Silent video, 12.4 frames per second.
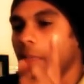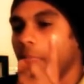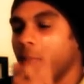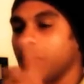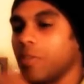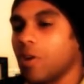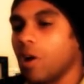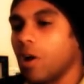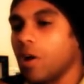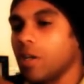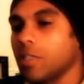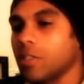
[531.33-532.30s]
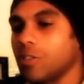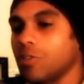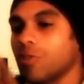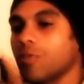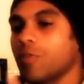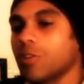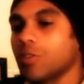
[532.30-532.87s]
but there are, is a
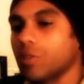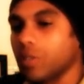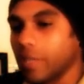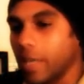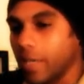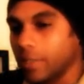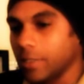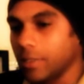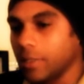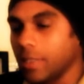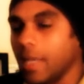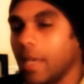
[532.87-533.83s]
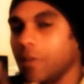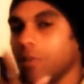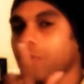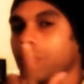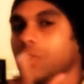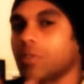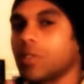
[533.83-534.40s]
universal connection, and that
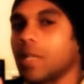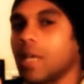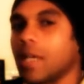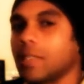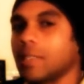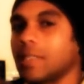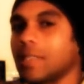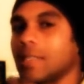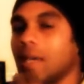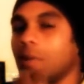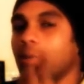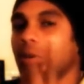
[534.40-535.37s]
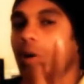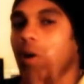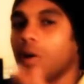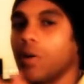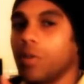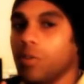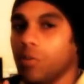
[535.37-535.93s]
universal connection is that we
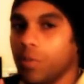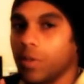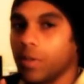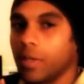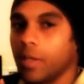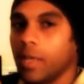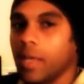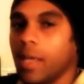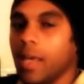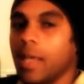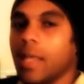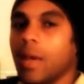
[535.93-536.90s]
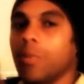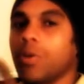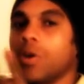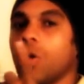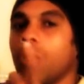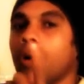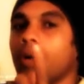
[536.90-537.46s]
are human, and that we
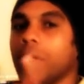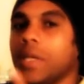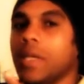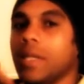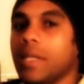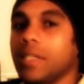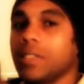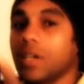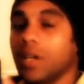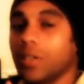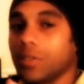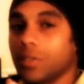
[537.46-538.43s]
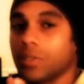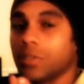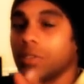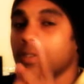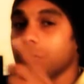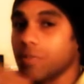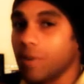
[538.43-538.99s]
all need each other
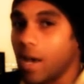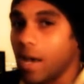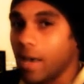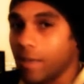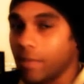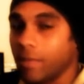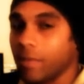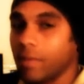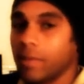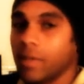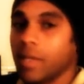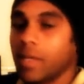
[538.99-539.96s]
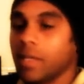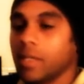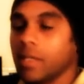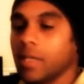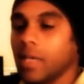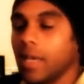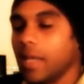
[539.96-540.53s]
to survive.
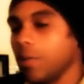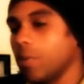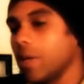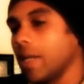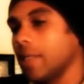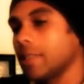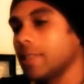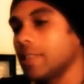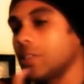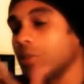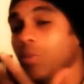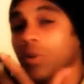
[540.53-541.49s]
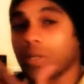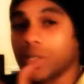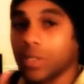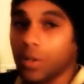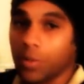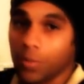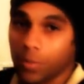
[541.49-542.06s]
Anyway, this your boy
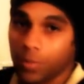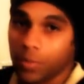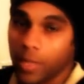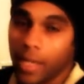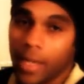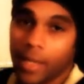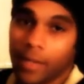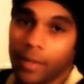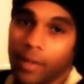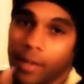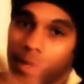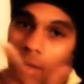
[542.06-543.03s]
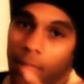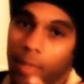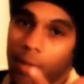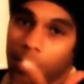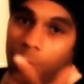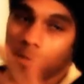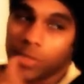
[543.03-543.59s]
Zoe, and you
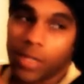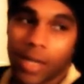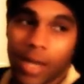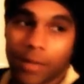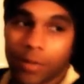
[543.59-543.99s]
know, check out